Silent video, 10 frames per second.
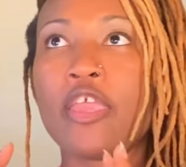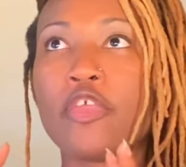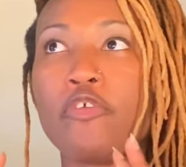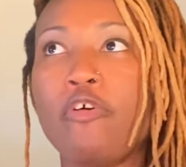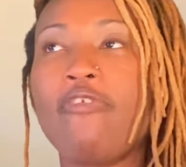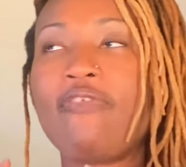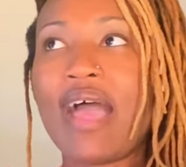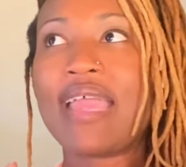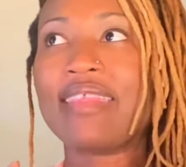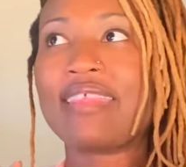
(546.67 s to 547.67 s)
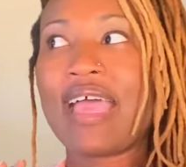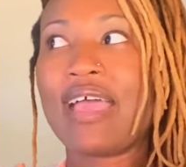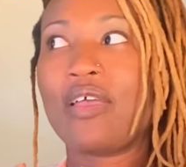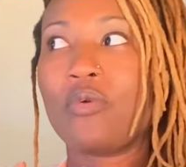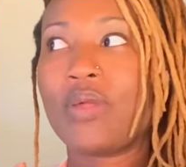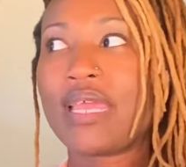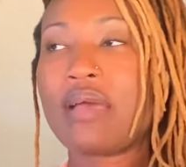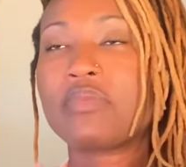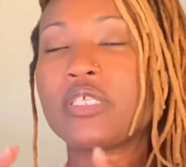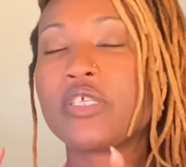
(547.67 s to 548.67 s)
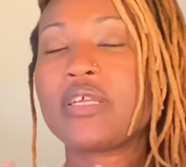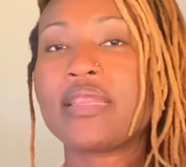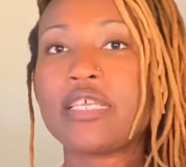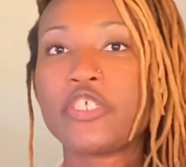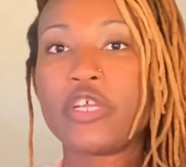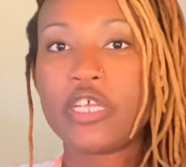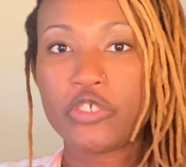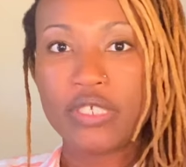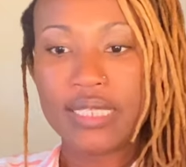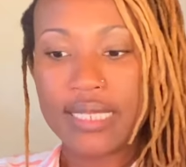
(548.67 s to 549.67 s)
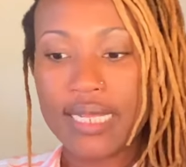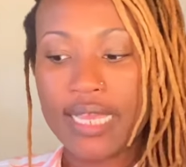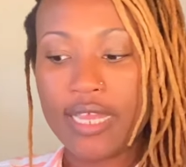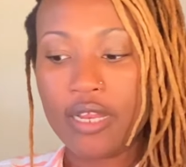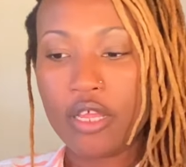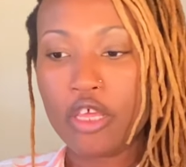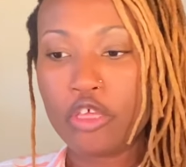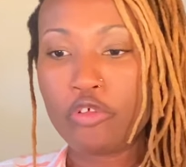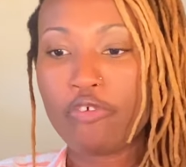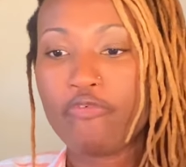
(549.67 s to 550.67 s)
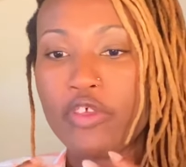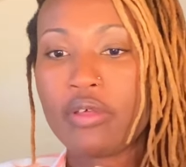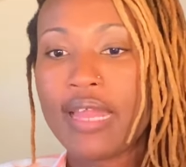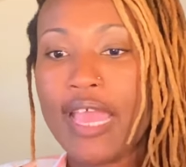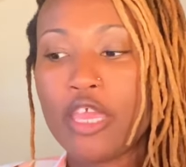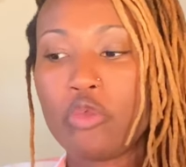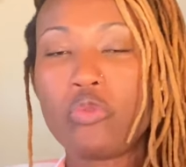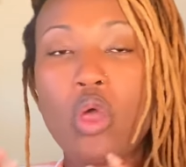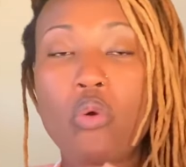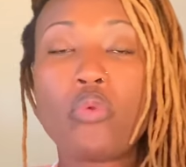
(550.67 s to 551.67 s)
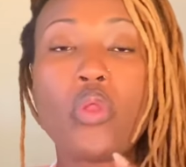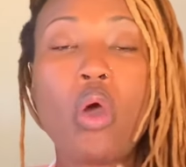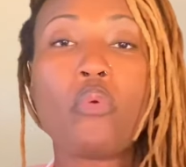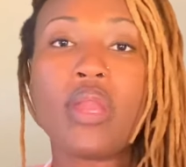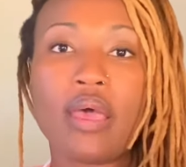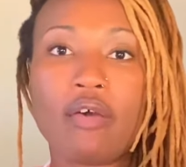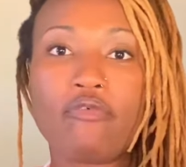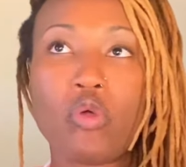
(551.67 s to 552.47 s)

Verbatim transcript: you'll find that when it comes to certain things you're interested in, you'll feel like you don't know enough.